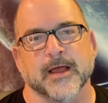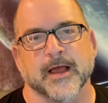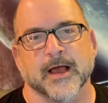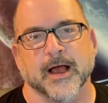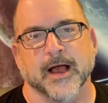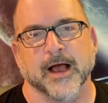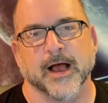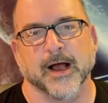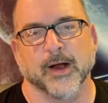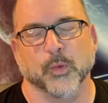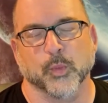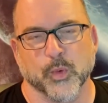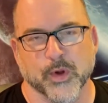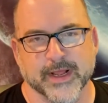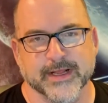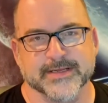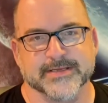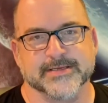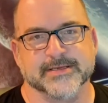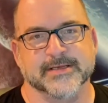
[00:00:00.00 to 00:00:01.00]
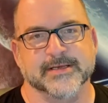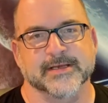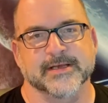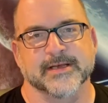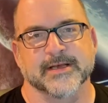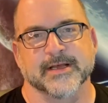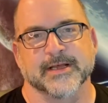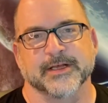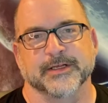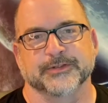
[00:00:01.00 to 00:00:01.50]
went
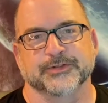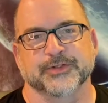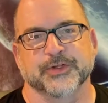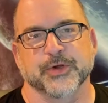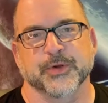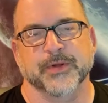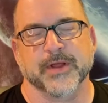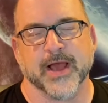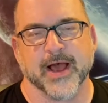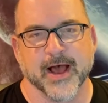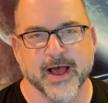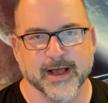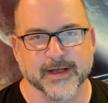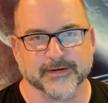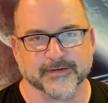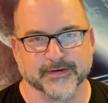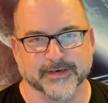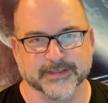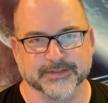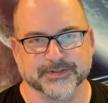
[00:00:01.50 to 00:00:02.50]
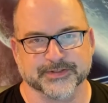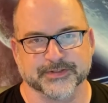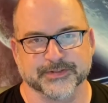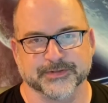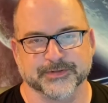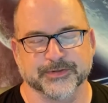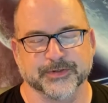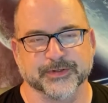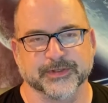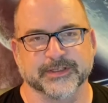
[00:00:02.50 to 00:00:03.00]
to Congress, or
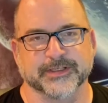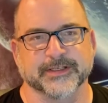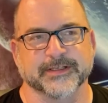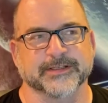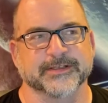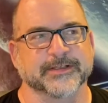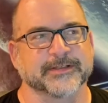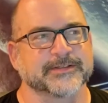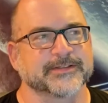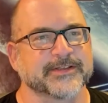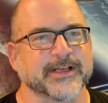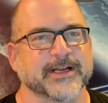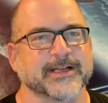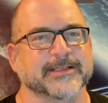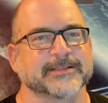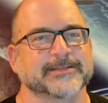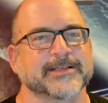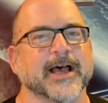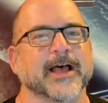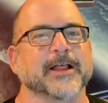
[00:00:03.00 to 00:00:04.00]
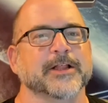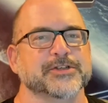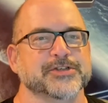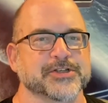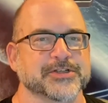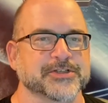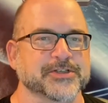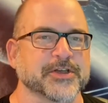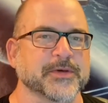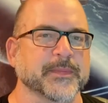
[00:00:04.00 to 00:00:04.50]
to the Senate
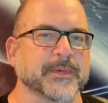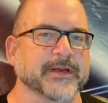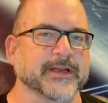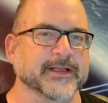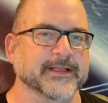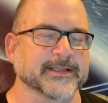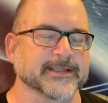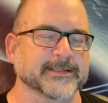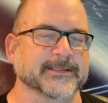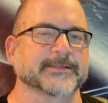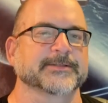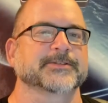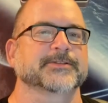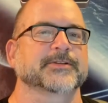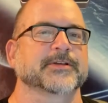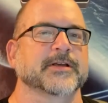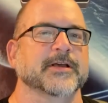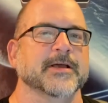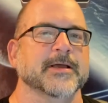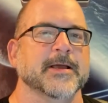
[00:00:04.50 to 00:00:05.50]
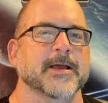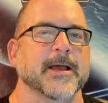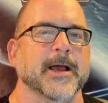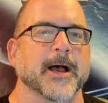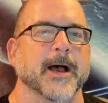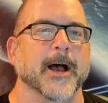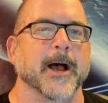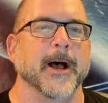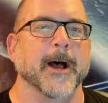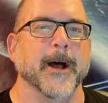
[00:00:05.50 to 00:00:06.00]
Intelligence Committee at least.
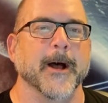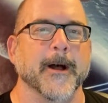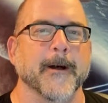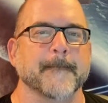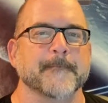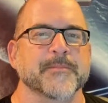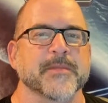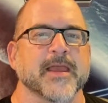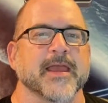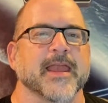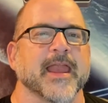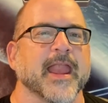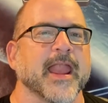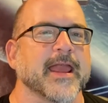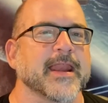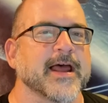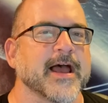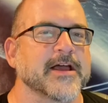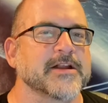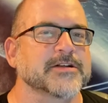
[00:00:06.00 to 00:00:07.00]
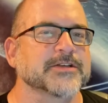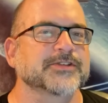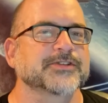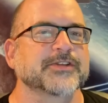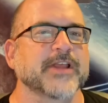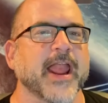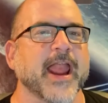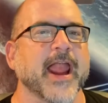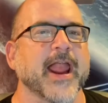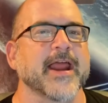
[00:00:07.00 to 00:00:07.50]
And I
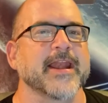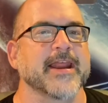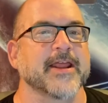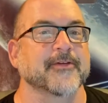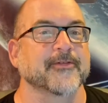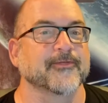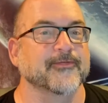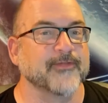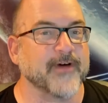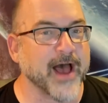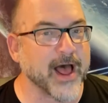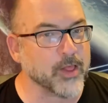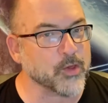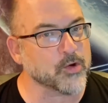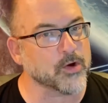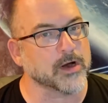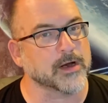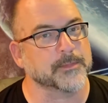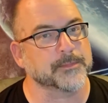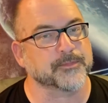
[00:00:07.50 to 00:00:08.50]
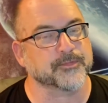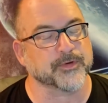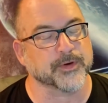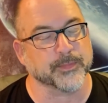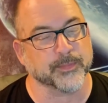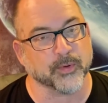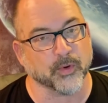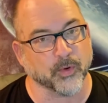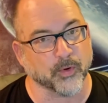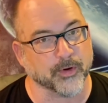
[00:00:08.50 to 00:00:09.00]
understand a follow-up
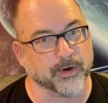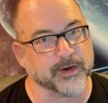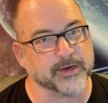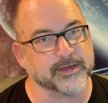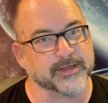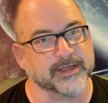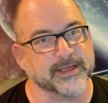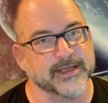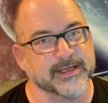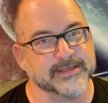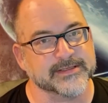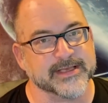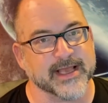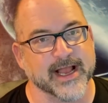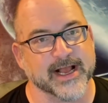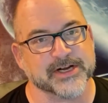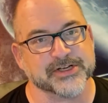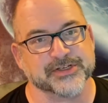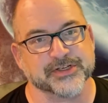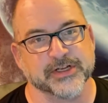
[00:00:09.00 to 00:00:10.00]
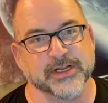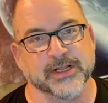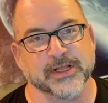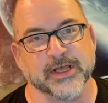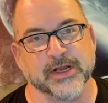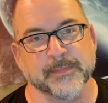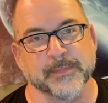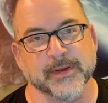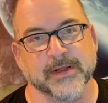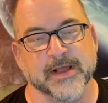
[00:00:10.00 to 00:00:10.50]
report is actually
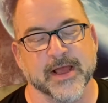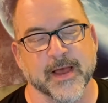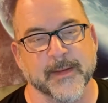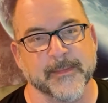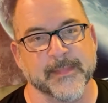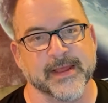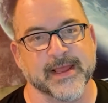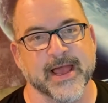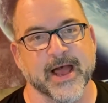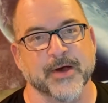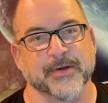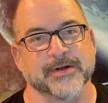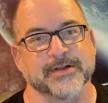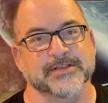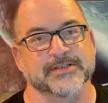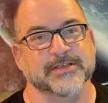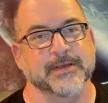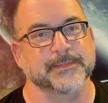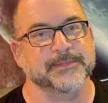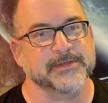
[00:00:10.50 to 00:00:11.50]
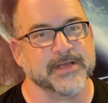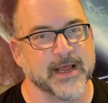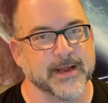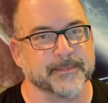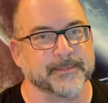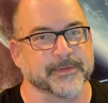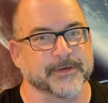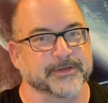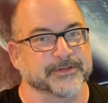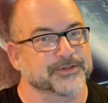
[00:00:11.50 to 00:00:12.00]
going to be coming out in
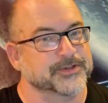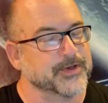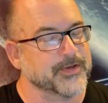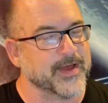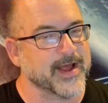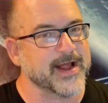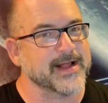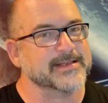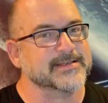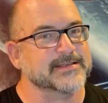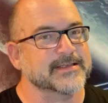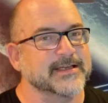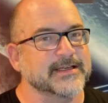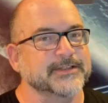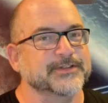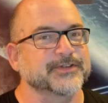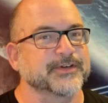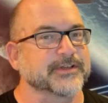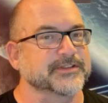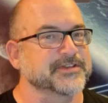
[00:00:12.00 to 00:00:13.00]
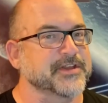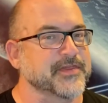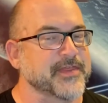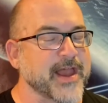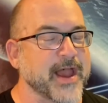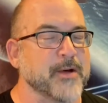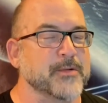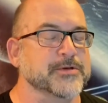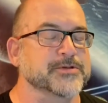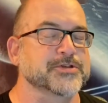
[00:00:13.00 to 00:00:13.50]
September. So that's interesting.
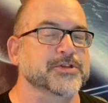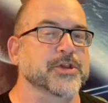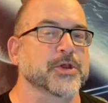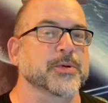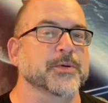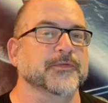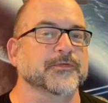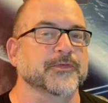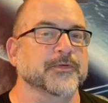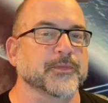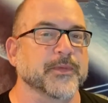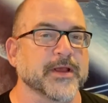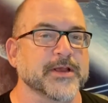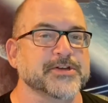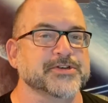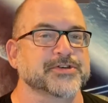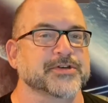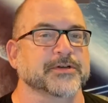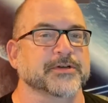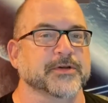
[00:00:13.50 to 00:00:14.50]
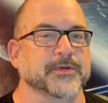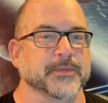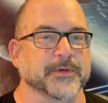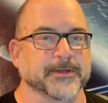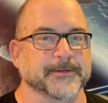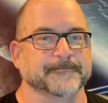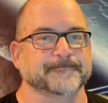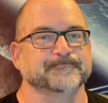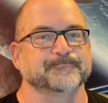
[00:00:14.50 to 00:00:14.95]
That was new information to me.